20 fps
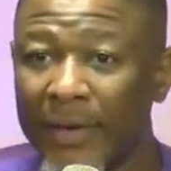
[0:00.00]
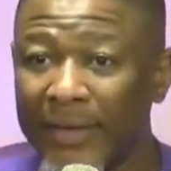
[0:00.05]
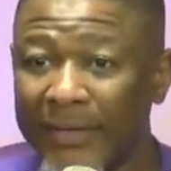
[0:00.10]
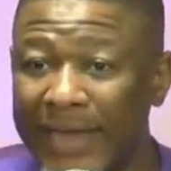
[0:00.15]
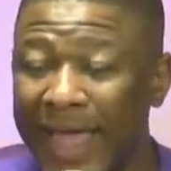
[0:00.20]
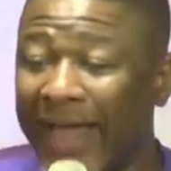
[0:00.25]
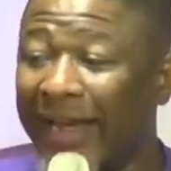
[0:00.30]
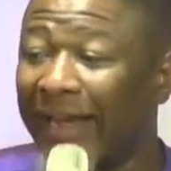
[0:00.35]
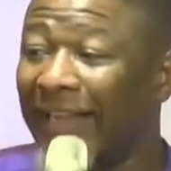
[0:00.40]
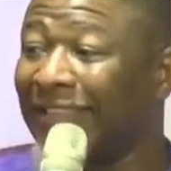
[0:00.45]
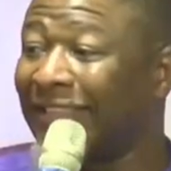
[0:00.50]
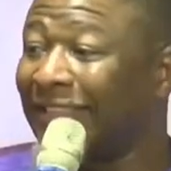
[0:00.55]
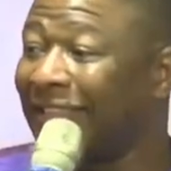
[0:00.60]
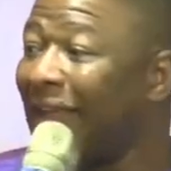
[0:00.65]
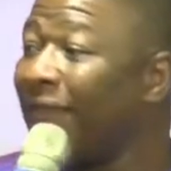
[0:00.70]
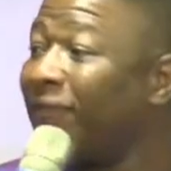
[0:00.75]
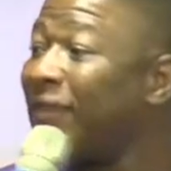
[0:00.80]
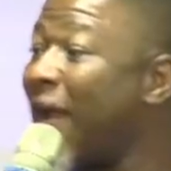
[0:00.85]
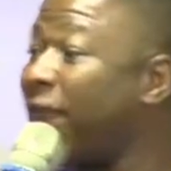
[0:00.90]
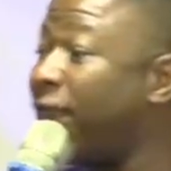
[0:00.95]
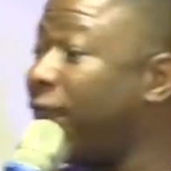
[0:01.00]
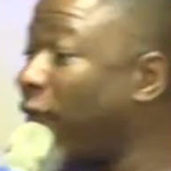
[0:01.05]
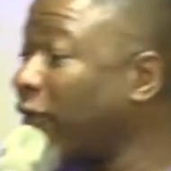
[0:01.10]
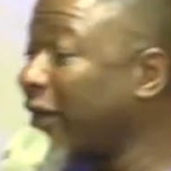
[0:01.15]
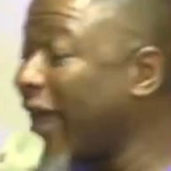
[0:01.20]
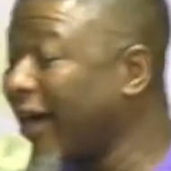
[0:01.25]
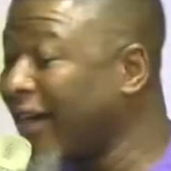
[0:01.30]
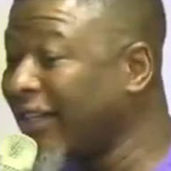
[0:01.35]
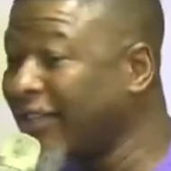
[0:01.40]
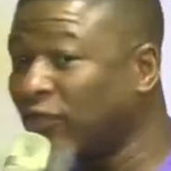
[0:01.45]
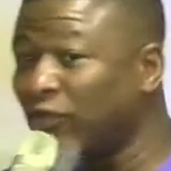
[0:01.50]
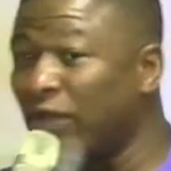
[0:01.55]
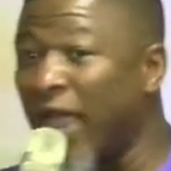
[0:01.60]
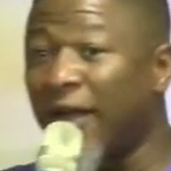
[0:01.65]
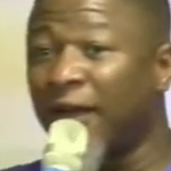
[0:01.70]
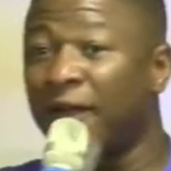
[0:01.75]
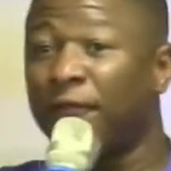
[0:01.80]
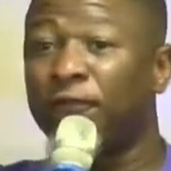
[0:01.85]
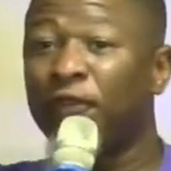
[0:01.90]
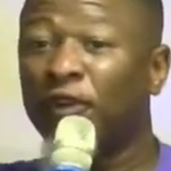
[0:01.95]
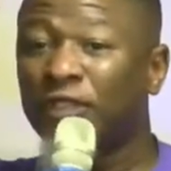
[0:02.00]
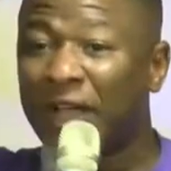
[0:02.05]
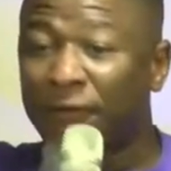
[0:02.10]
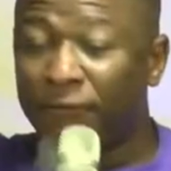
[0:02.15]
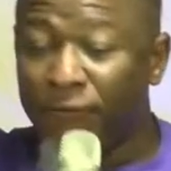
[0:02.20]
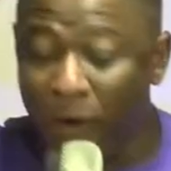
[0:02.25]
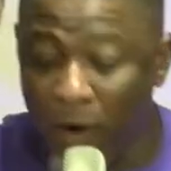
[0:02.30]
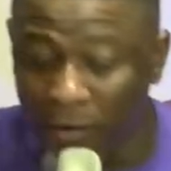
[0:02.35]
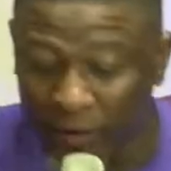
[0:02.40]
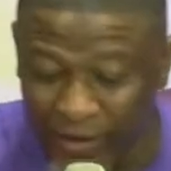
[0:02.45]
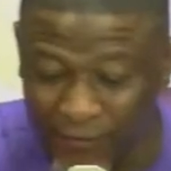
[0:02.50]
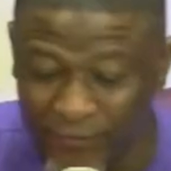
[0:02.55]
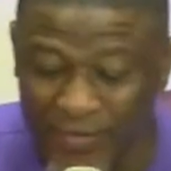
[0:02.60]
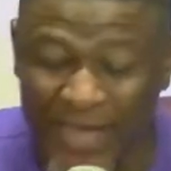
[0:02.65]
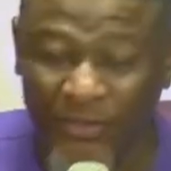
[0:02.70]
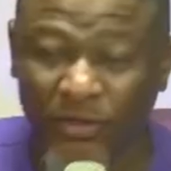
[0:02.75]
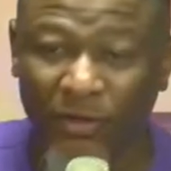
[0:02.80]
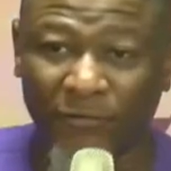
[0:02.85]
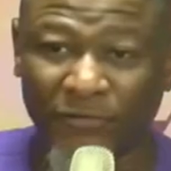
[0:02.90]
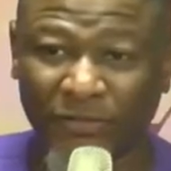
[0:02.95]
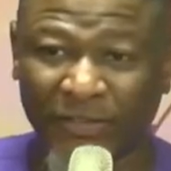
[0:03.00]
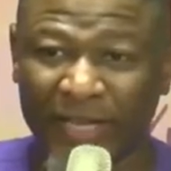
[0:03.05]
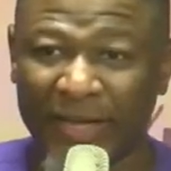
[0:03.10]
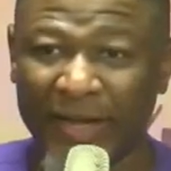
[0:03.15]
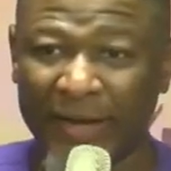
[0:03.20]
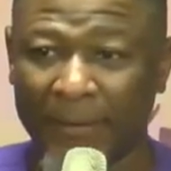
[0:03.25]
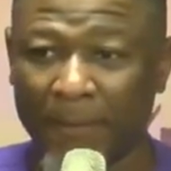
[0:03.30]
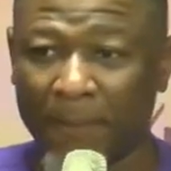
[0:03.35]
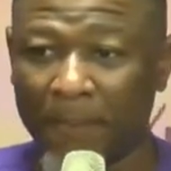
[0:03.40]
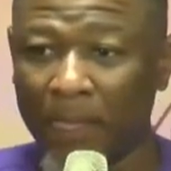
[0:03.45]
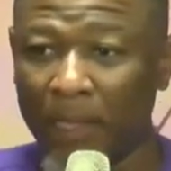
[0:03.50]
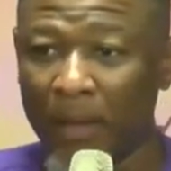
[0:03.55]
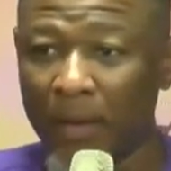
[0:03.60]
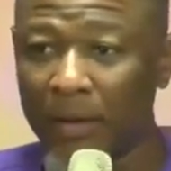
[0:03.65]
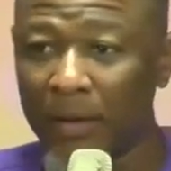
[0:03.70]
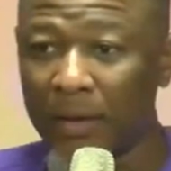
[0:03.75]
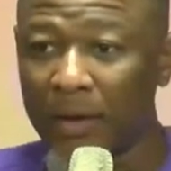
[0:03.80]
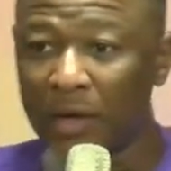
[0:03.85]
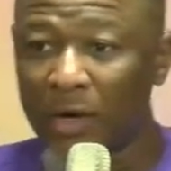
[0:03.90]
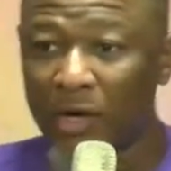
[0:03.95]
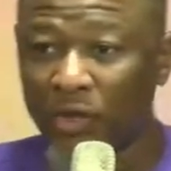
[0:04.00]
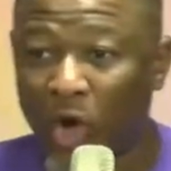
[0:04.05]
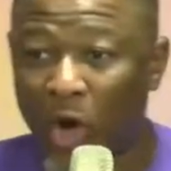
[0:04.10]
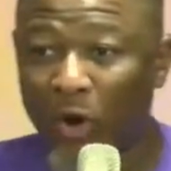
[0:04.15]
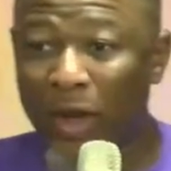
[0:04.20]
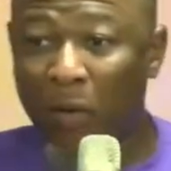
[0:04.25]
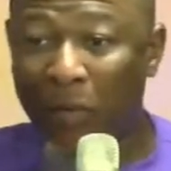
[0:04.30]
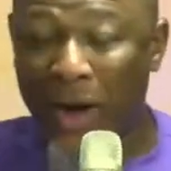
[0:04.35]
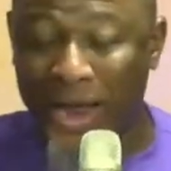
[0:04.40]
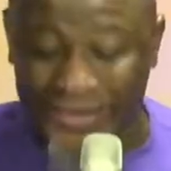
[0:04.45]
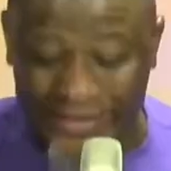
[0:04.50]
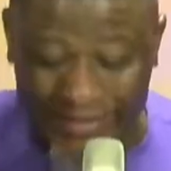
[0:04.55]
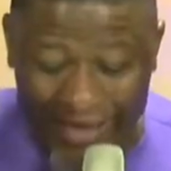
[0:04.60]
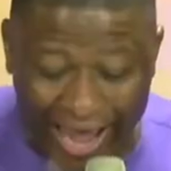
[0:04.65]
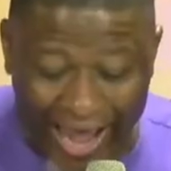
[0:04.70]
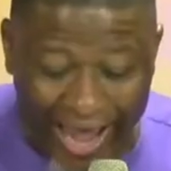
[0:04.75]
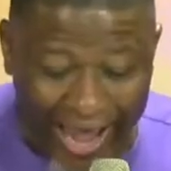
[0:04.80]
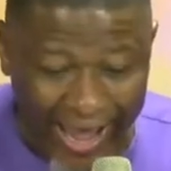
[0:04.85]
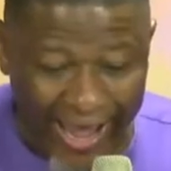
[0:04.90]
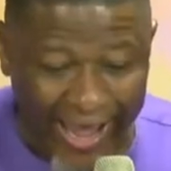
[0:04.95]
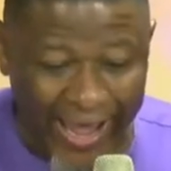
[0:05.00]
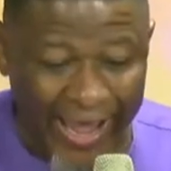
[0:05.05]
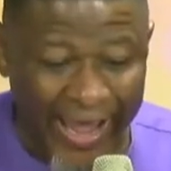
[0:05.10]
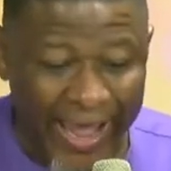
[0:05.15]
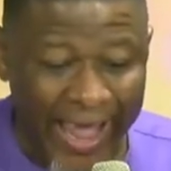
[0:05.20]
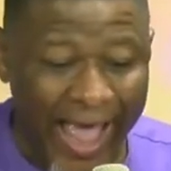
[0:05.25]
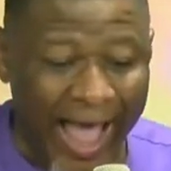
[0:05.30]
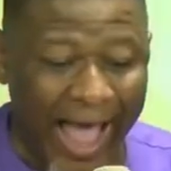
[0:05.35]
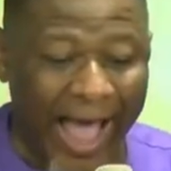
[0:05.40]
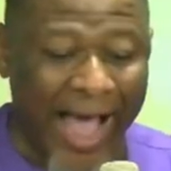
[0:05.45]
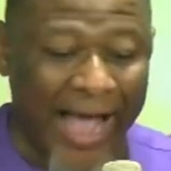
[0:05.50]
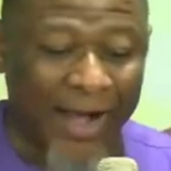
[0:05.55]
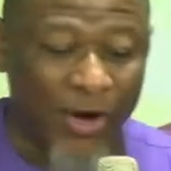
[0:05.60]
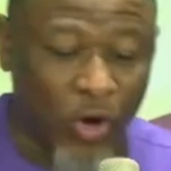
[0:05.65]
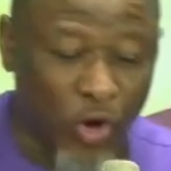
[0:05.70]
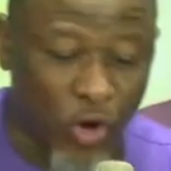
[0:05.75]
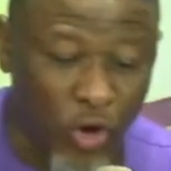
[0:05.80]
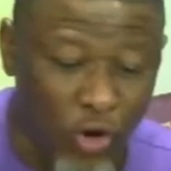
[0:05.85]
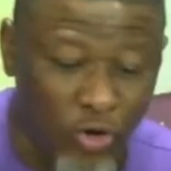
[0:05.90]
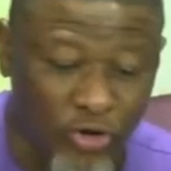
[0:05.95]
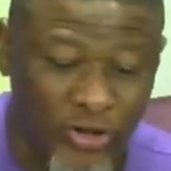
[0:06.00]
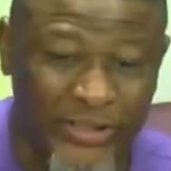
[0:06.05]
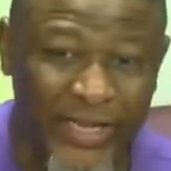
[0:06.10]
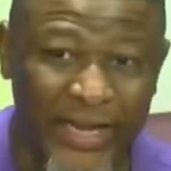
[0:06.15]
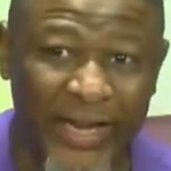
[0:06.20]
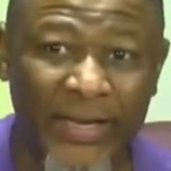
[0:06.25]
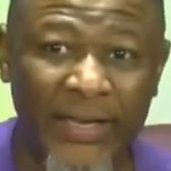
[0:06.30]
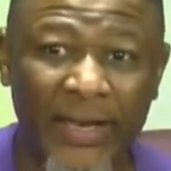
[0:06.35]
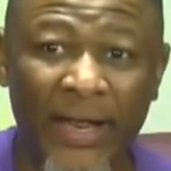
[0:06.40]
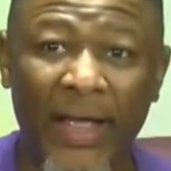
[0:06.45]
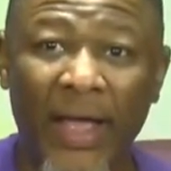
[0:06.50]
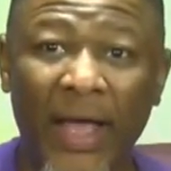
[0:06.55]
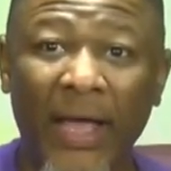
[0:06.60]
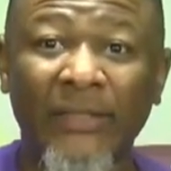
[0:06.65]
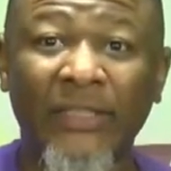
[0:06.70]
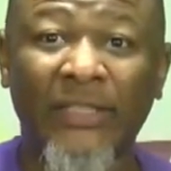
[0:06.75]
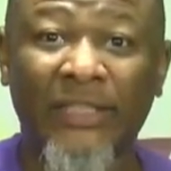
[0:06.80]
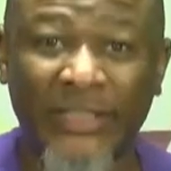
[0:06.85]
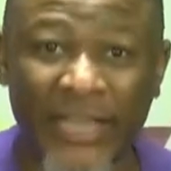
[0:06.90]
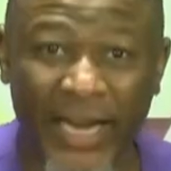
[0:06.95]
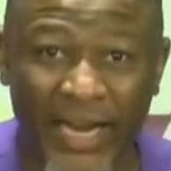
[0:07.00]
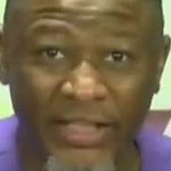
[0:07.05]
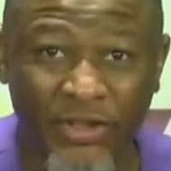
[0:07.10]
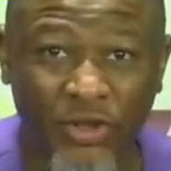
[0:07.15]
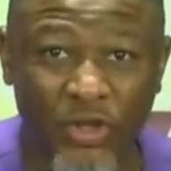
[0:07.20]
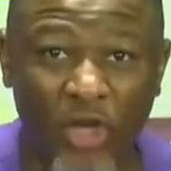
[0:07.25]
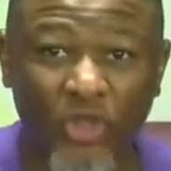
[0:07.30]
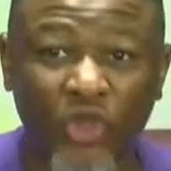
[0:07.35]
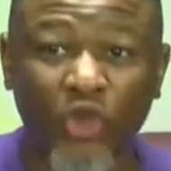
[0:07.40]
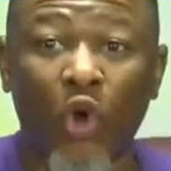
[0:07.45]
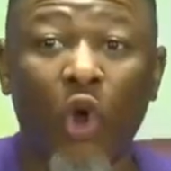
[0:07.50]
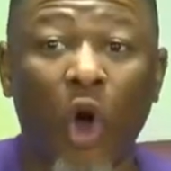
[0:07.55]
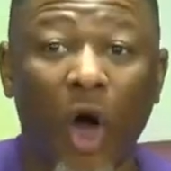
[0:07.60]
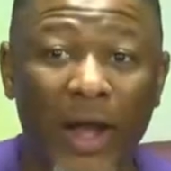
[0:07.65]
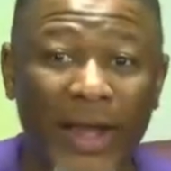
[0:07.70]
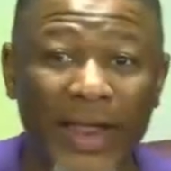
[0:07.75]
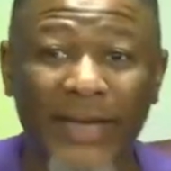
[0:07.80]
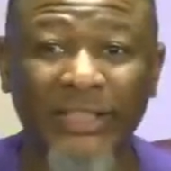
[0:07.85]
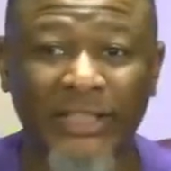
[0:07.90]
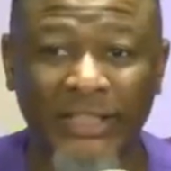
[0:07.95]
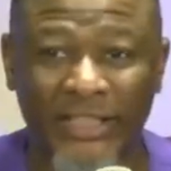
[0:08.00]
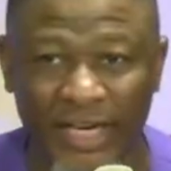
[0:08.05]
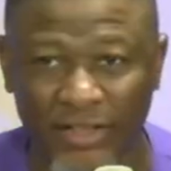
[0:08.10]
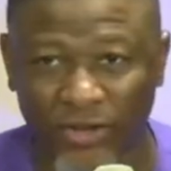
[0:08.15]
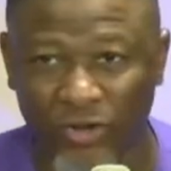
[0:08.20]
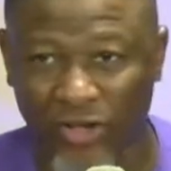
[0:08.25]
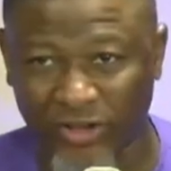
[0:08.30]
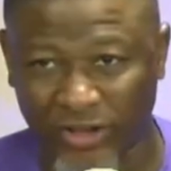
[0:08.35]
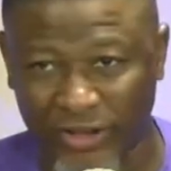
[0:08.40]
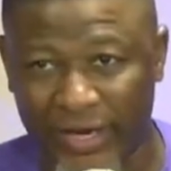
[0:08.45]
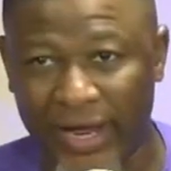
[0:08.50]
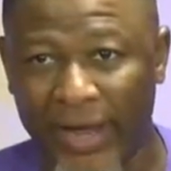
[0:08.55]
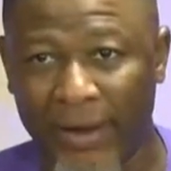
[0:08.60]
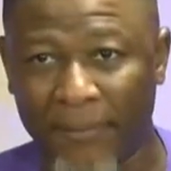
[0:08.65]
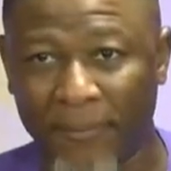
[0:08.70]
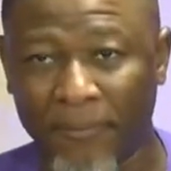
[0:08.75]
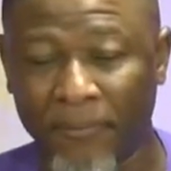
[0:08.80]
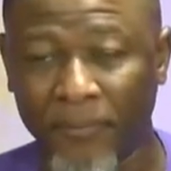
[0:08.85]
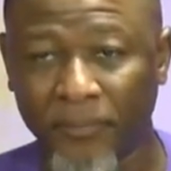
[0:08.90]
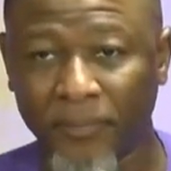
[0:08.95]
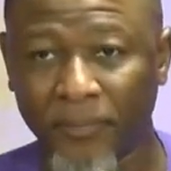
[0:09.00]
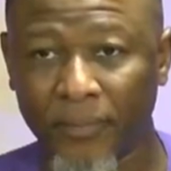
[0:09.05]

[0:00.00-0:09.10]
They received they refused the forgiveness of sin. So they were there accusing Jesus, calling Jesus' name.